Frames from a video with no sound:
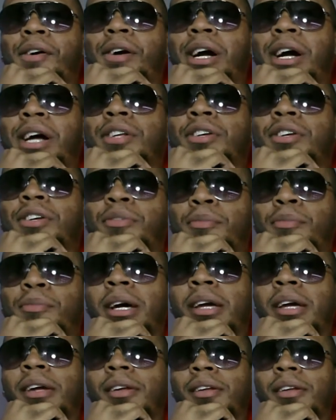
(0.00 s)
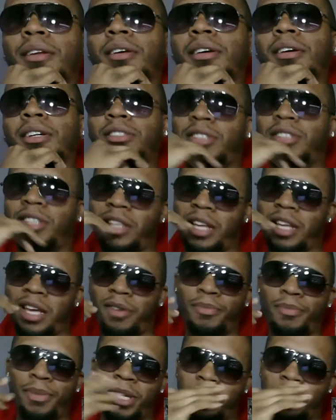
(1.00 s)
I just might. Cause see, that'll
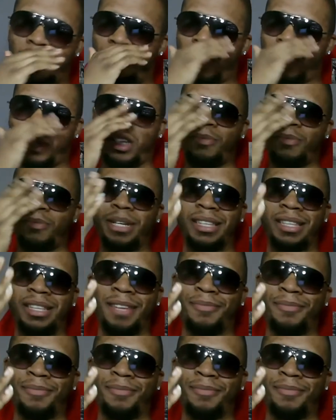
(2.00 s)
be, but, but